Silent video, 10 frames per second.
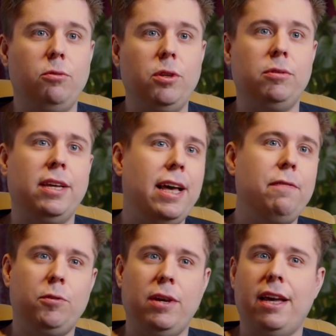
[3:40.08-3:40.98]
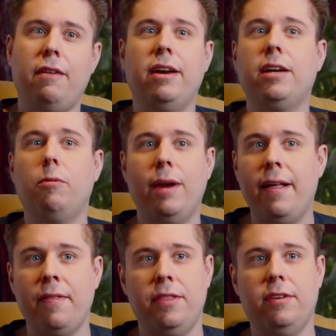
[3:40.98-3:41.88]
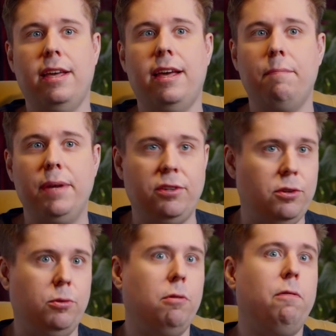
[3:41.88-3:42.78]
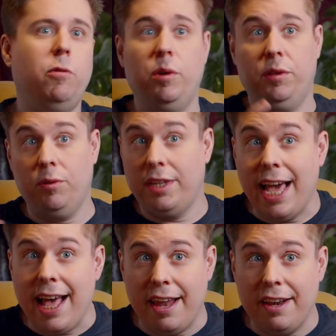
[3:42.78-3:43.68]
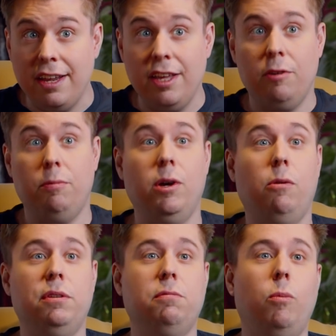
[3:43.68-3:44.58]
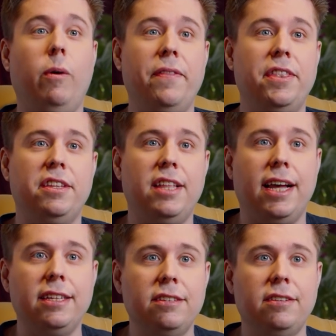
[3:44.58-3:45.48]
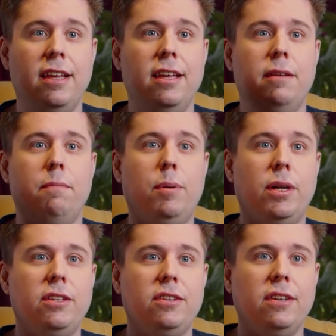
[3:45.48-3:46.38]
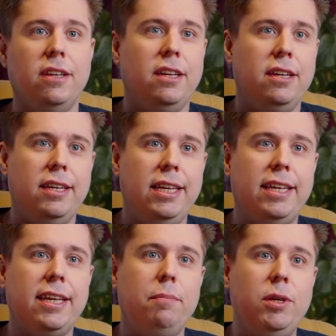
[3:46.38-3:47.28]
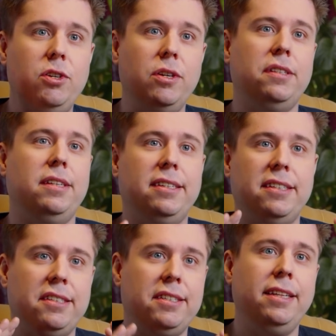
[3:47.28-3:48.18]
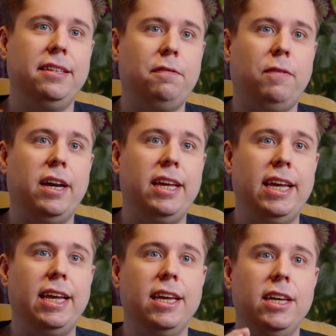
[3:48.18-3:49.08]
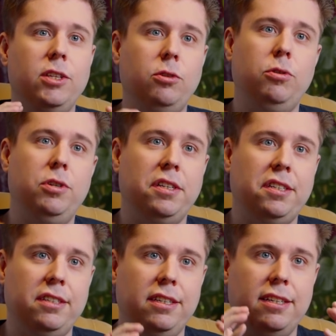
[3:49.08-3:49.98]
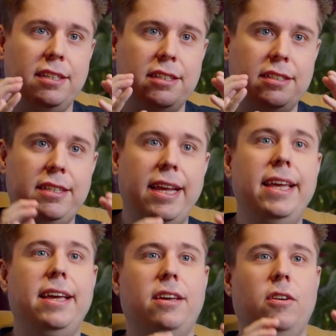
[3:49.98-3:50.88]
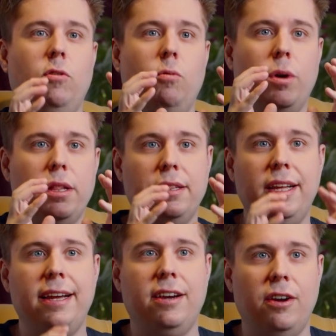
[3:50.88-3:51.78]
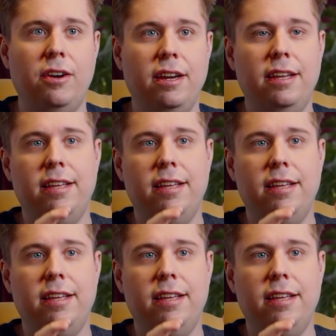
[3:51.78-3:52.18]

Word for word: You don't have to have a grand ambition to go forth, you can. We always want that. But it can be just as satisfying to just take what's there